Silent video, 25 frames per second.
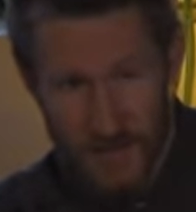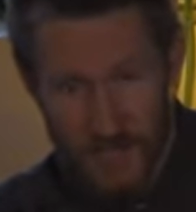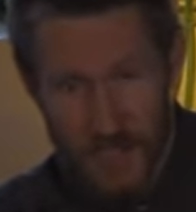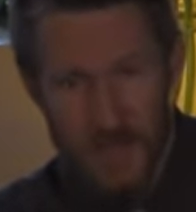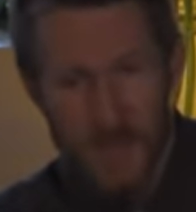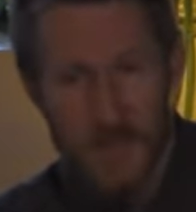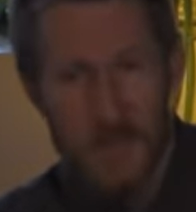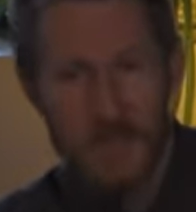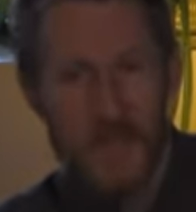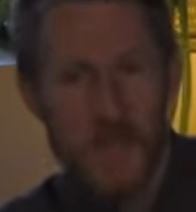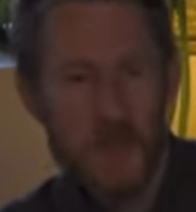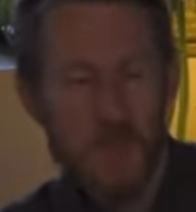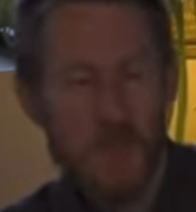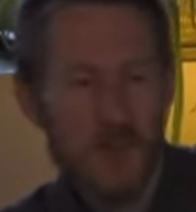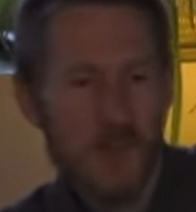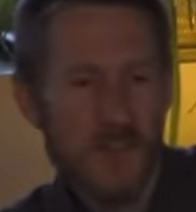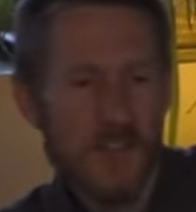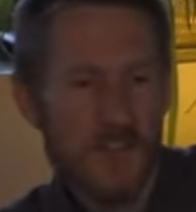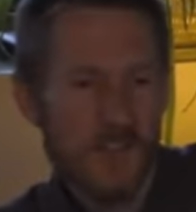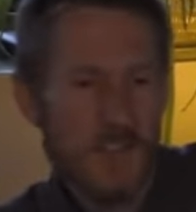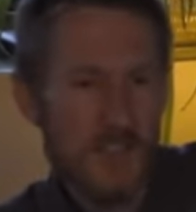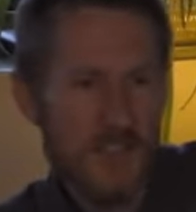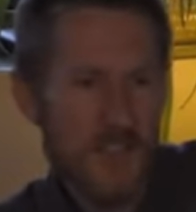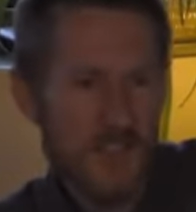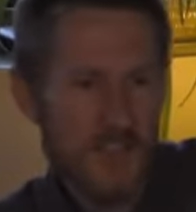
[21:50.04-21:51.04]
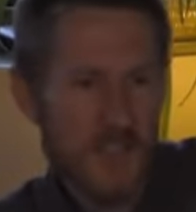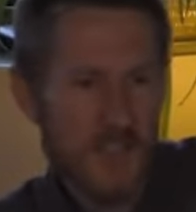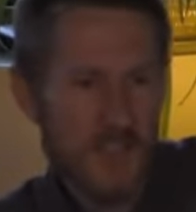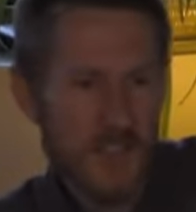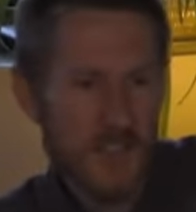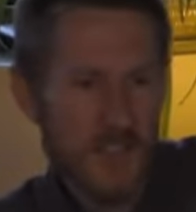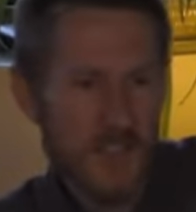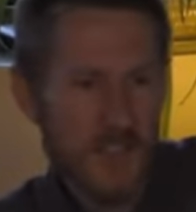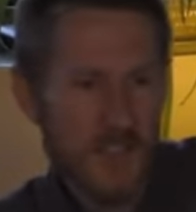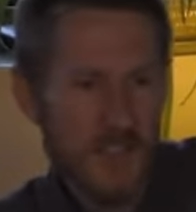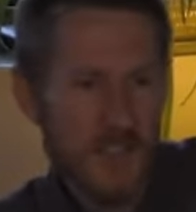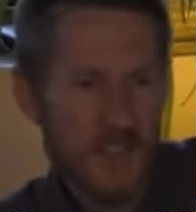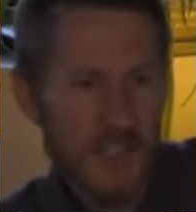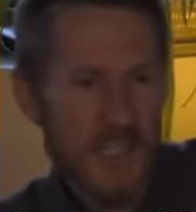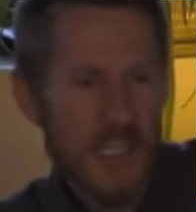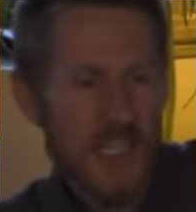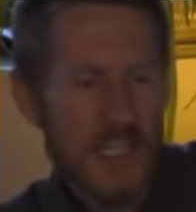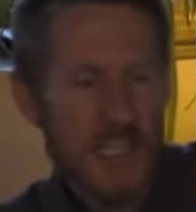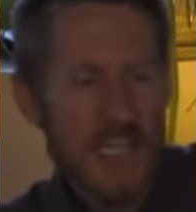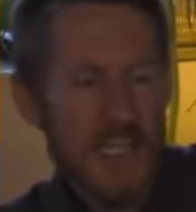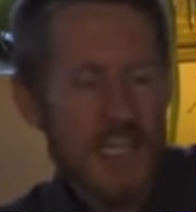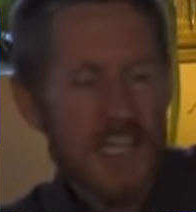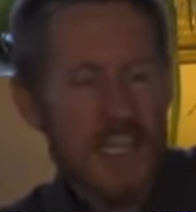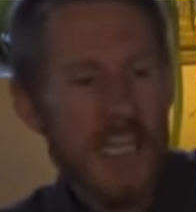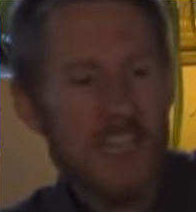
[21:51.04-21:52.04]
even if they persecute you,
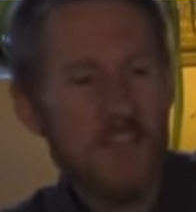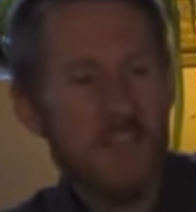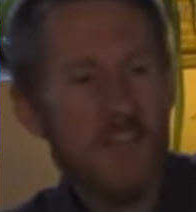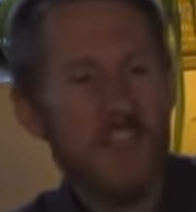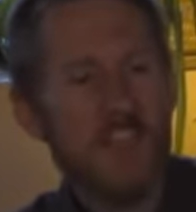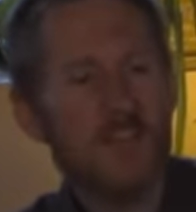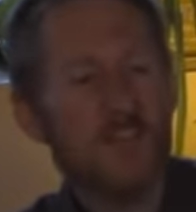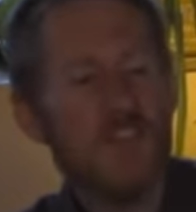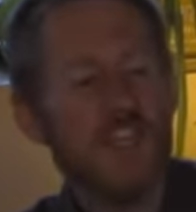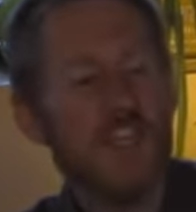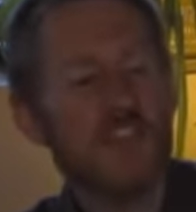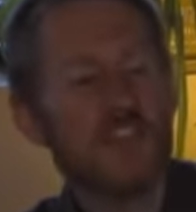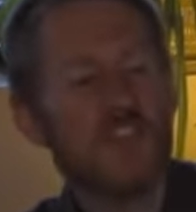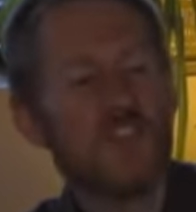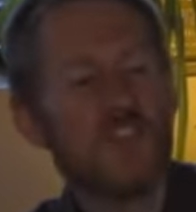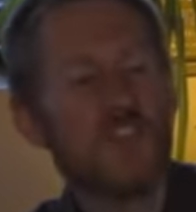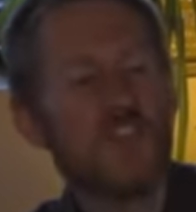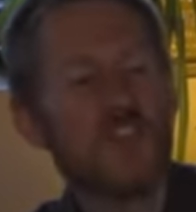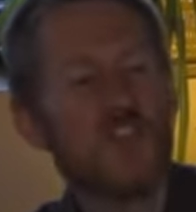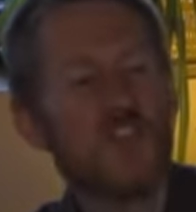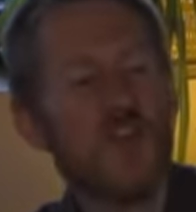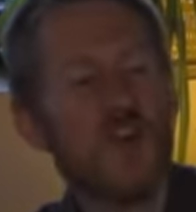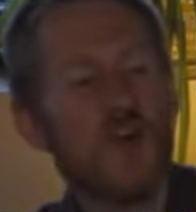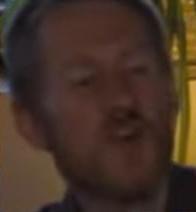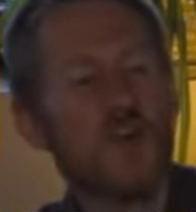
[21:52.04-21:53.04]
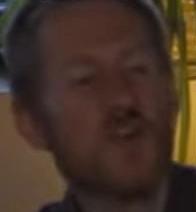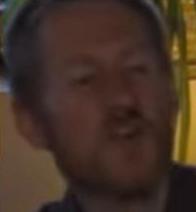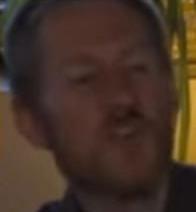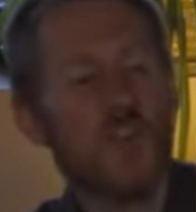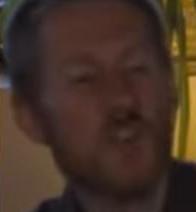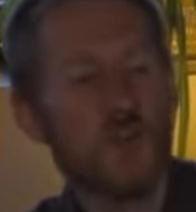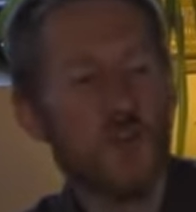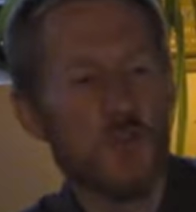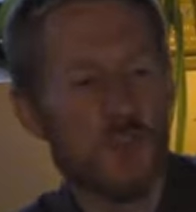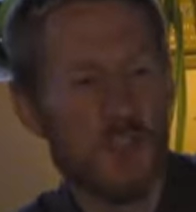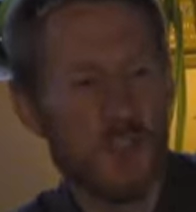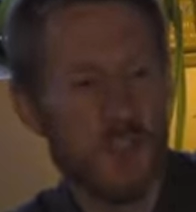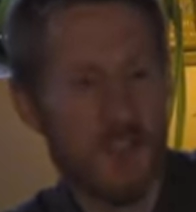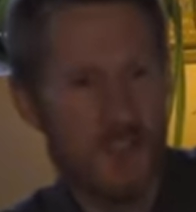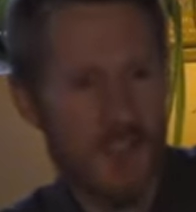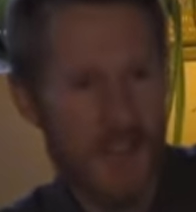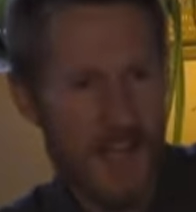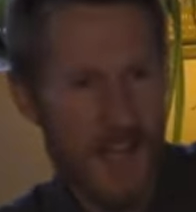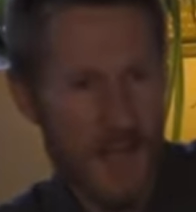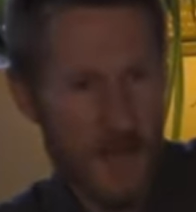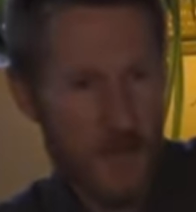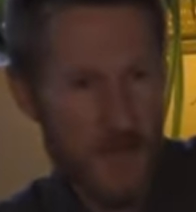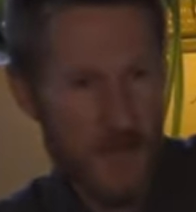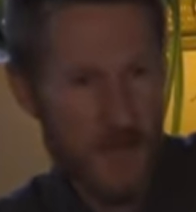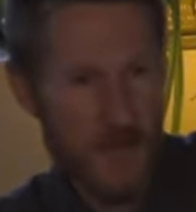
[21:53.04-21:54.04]
even if they stone you to
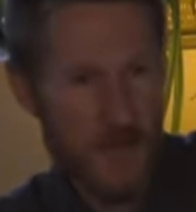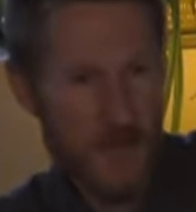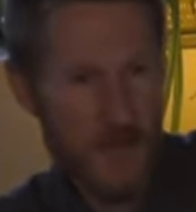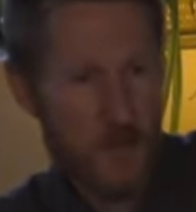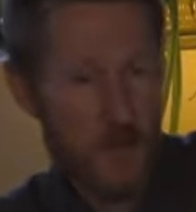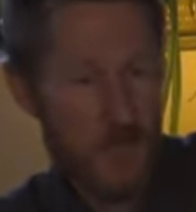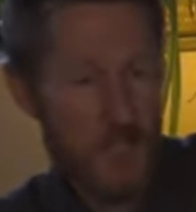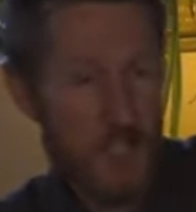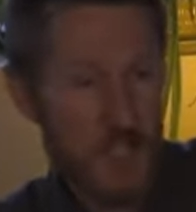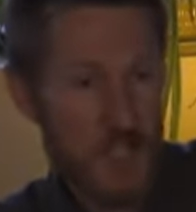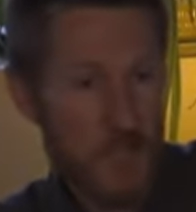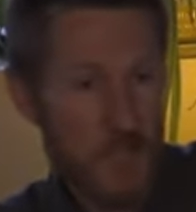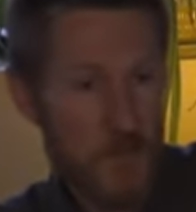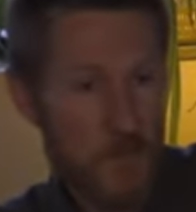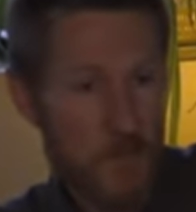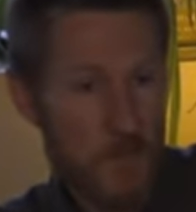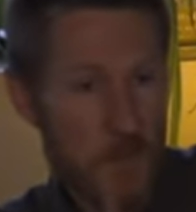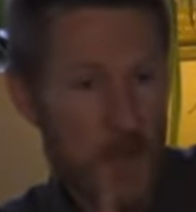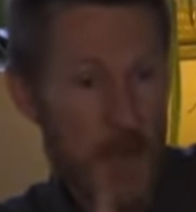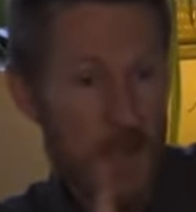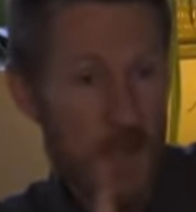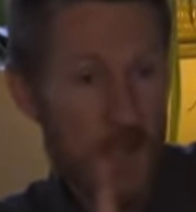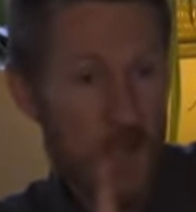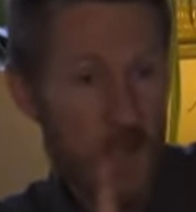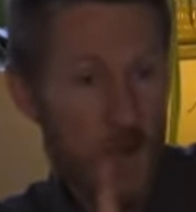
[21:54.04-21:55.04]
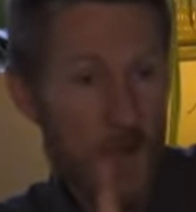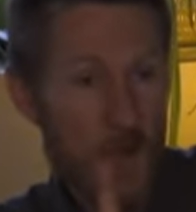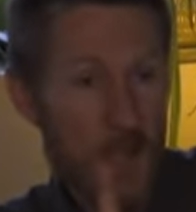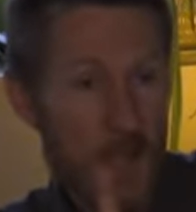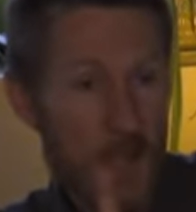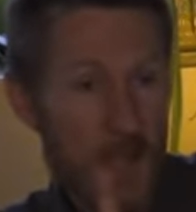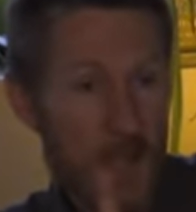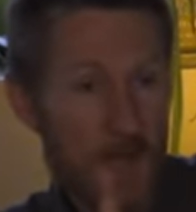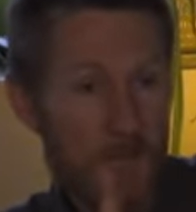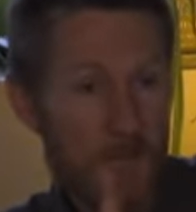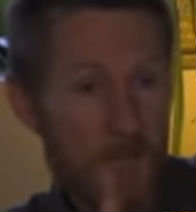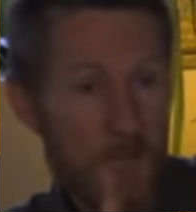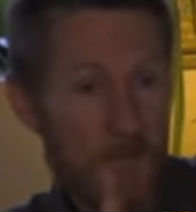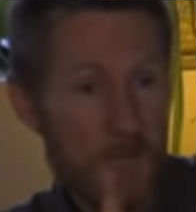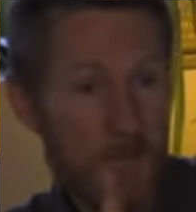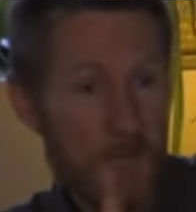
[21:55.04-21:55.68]
death, which, by the way,